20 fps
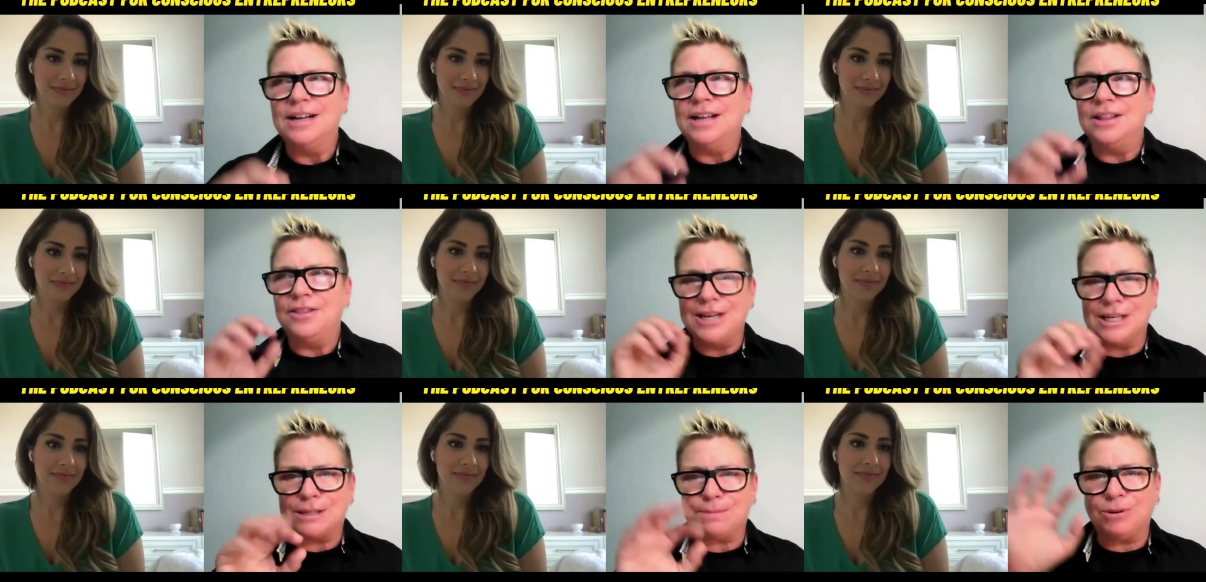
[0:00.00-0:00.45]

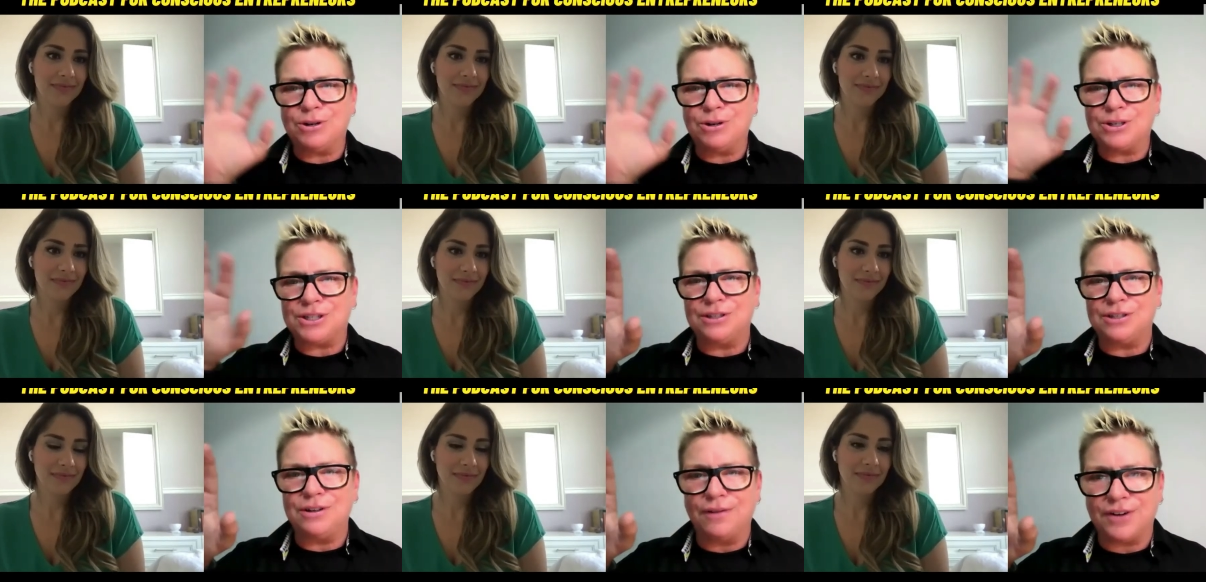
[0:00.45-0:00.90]
Speaker 1: This
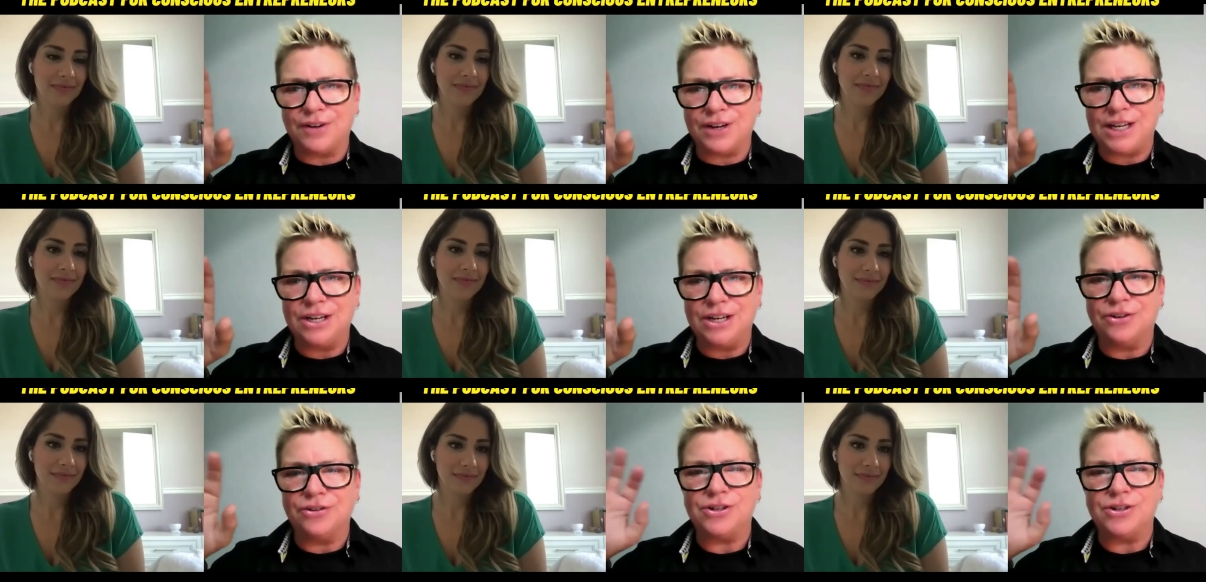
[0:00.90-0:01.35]
person over
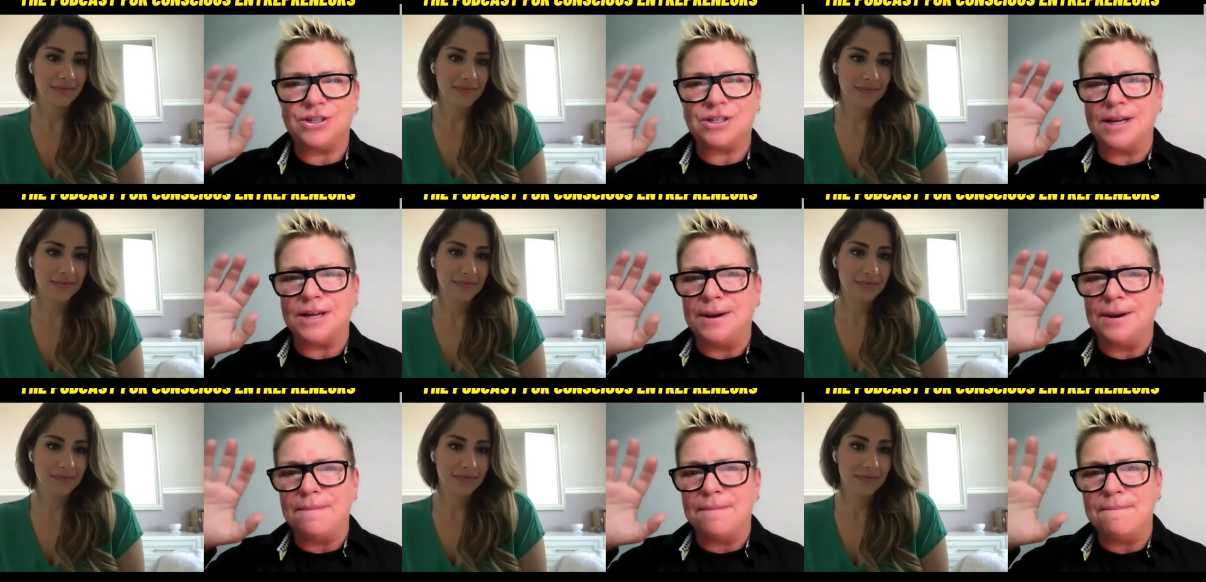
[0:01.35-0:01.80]
here is
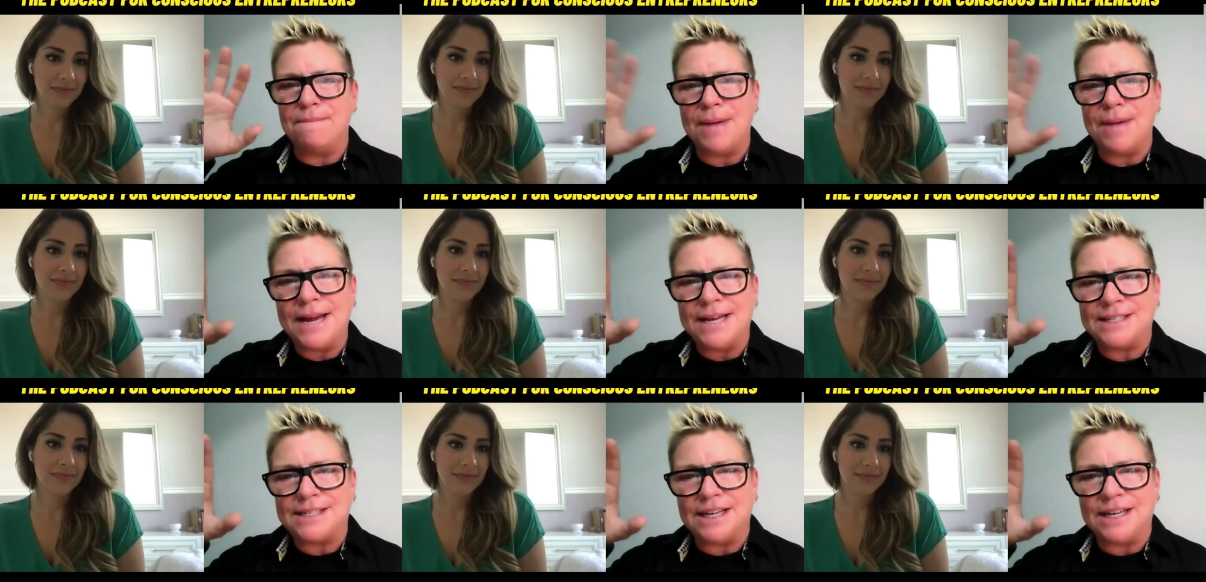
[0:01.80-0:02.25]
an
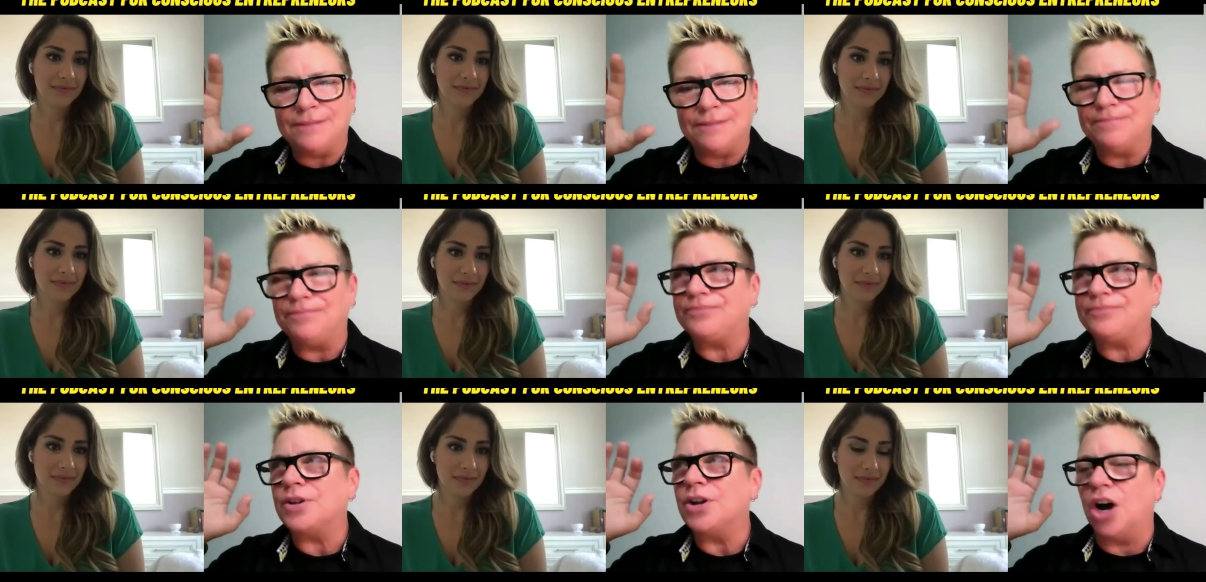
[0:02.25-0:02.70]
amazing
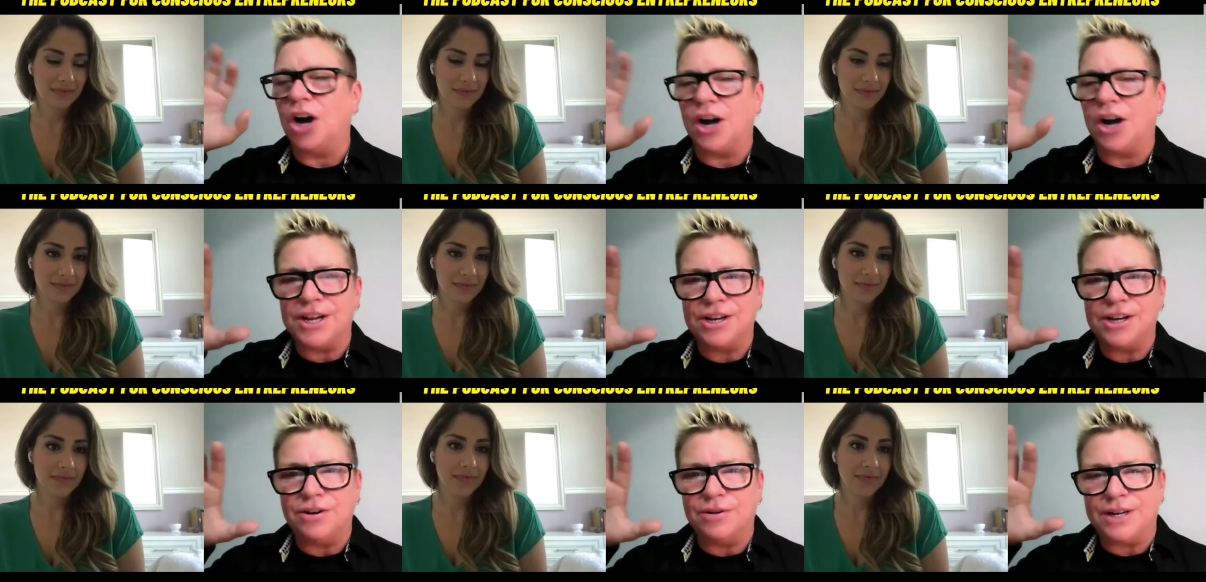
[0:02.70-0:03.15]

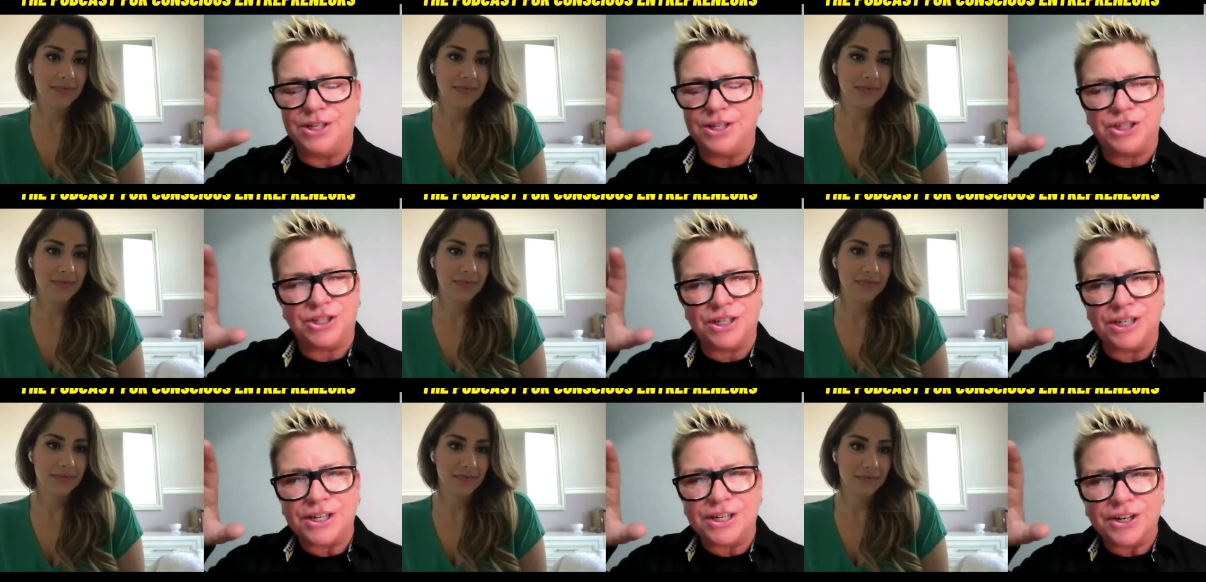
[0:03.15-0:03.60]
audio
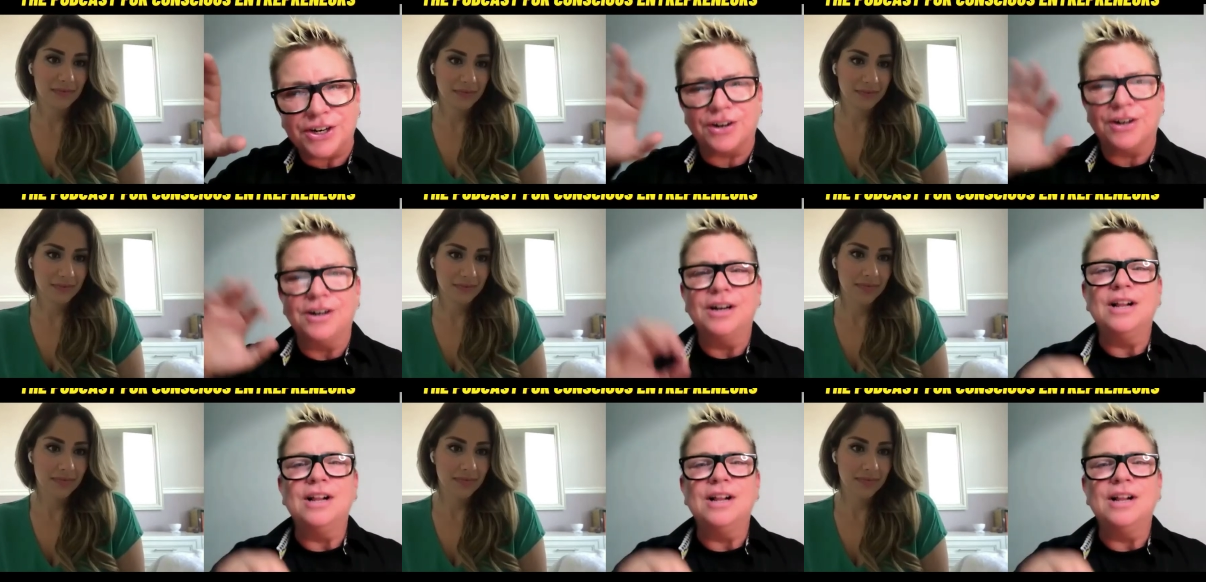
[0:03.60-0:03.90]
engineer.